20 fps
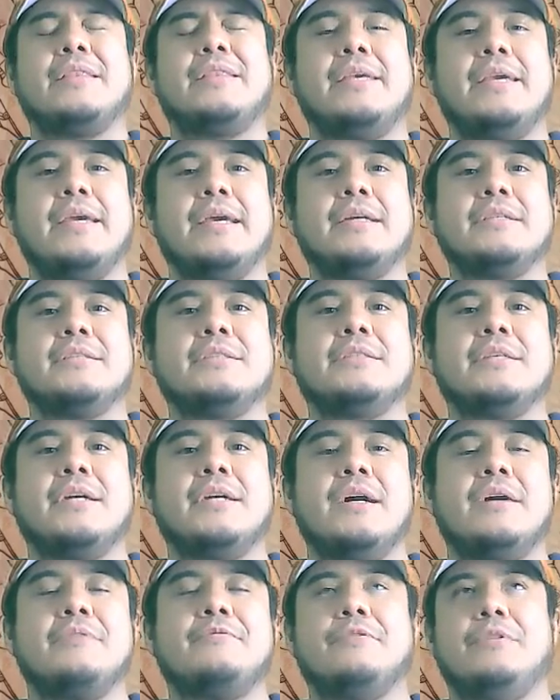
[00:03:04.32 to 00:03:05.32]
the end,
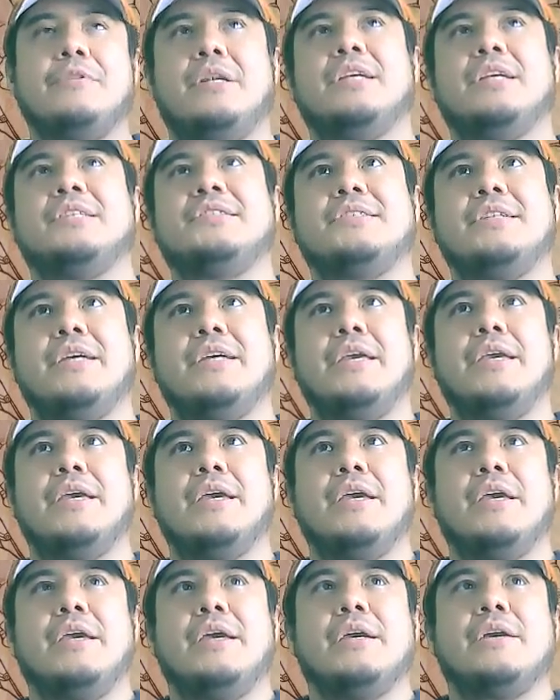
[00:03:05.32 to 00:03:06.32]
for, let's say,
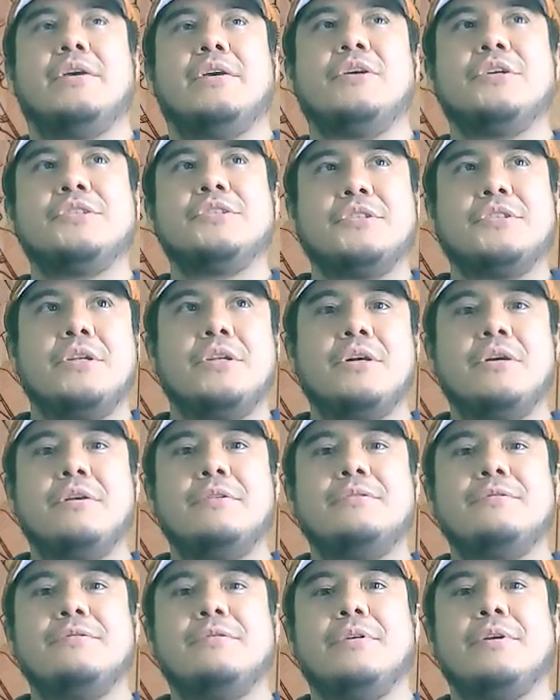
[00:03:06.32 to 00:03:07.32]

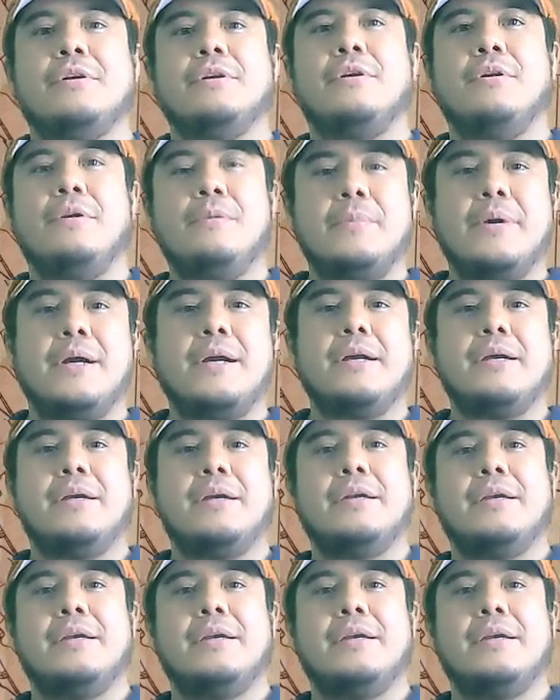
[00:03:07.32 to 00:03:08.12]
Knossorov, Galina,